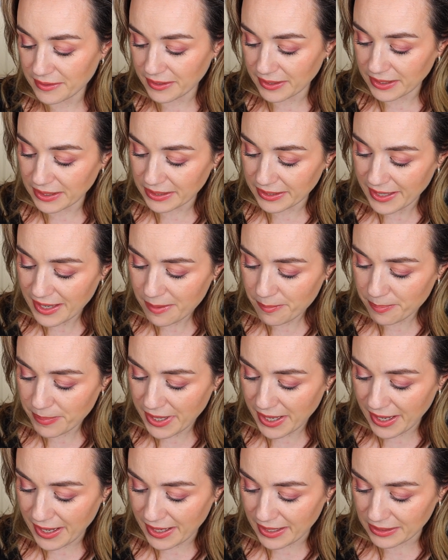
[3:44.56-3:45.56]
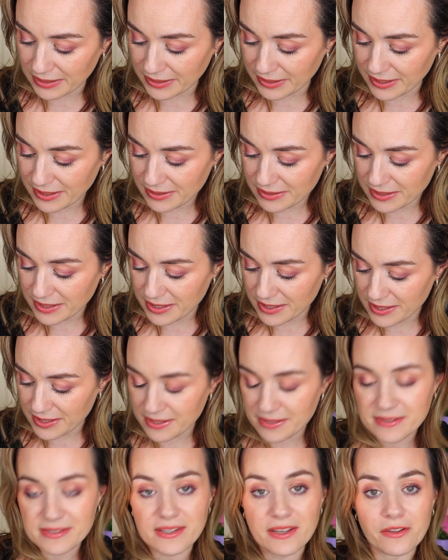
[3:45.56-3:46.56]
the Glam palette
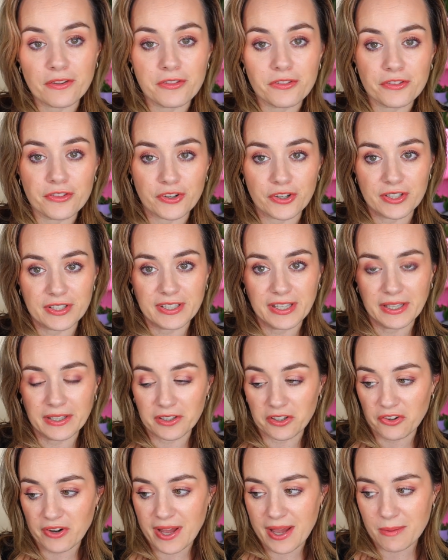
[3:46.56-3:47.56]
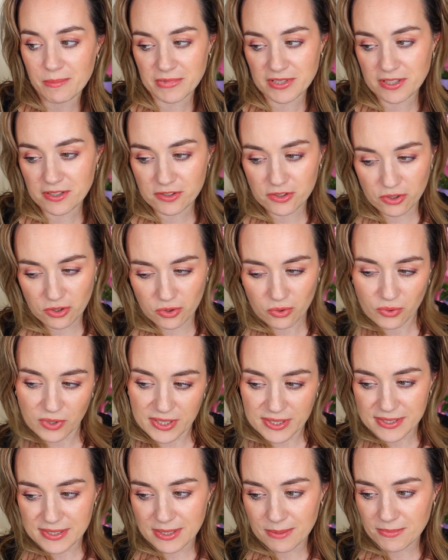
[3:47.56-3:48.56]
is 13 grams. So
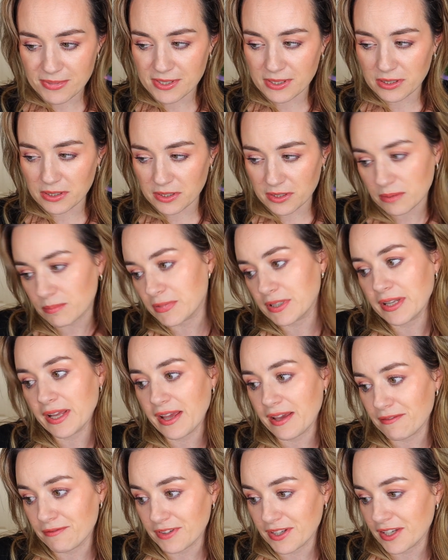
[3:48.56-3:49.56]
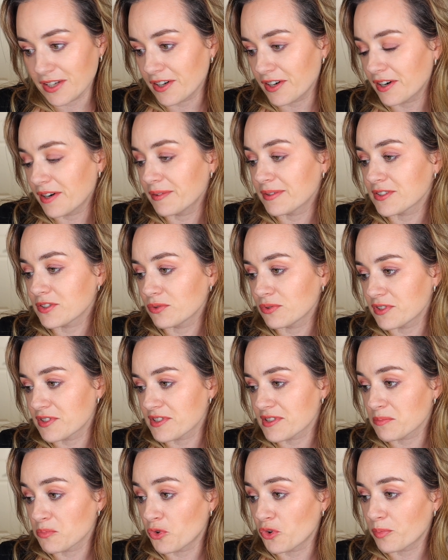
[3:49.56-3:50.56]
it seems a little bit heavier. So
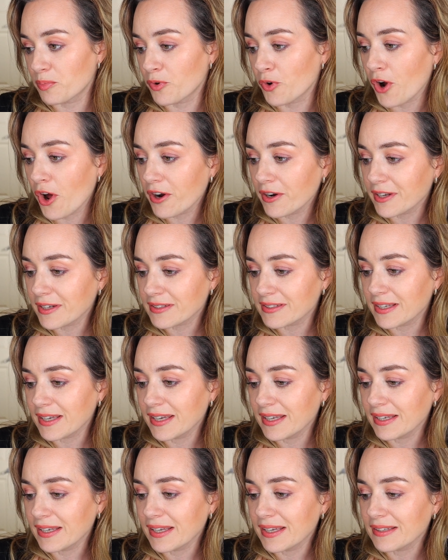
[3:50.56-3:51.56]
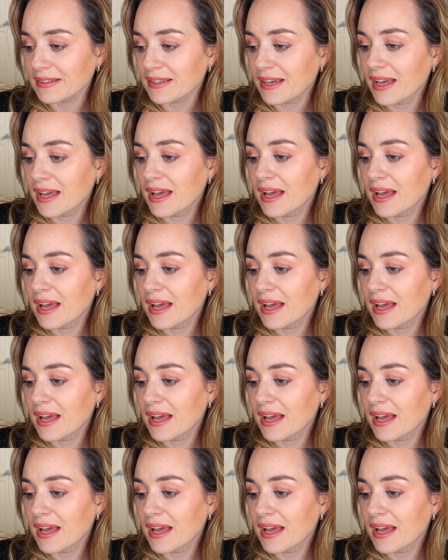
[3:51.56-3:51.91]
there's more product in it.